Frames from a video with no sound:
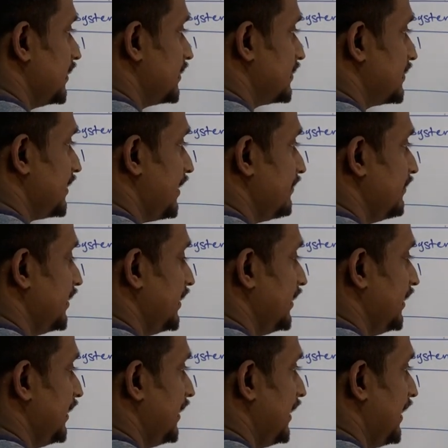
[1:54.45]

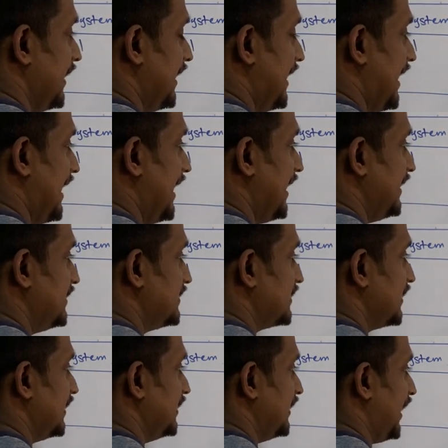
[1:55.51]
7,
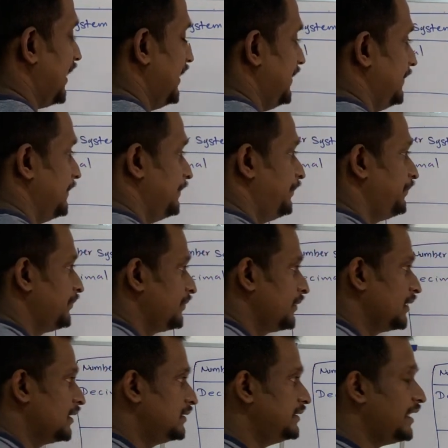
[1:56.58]
8, 9.
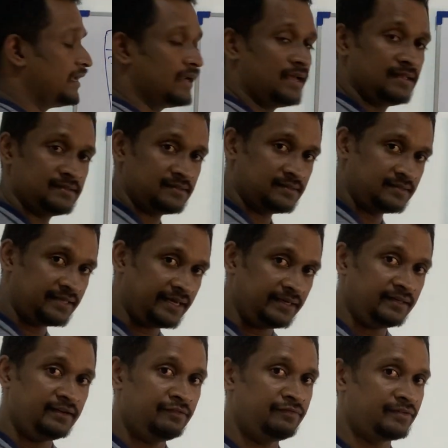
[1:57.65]
There are
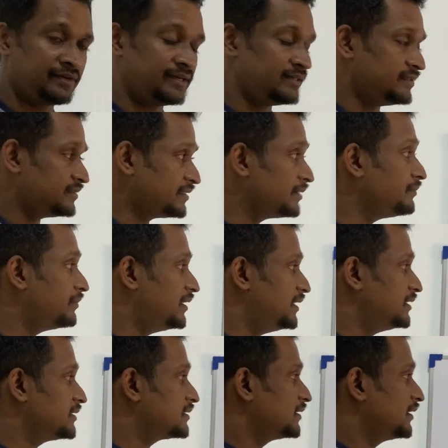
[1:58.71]
10 different
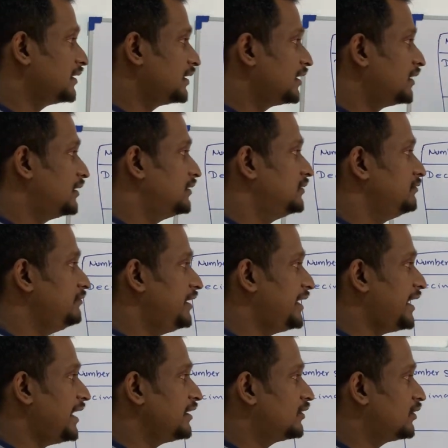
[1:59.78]
symbols. We
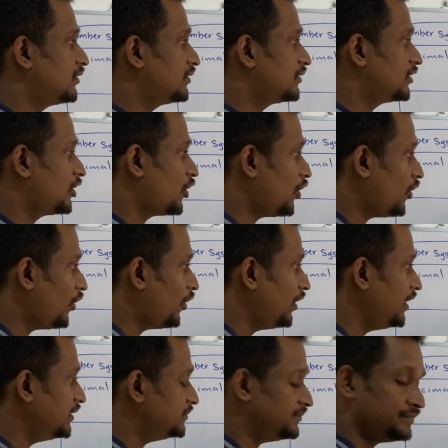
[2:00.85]
can
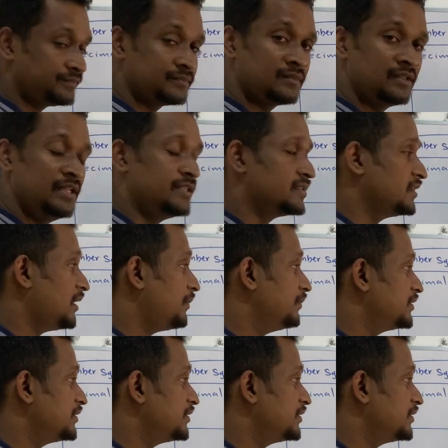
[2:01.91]
call this number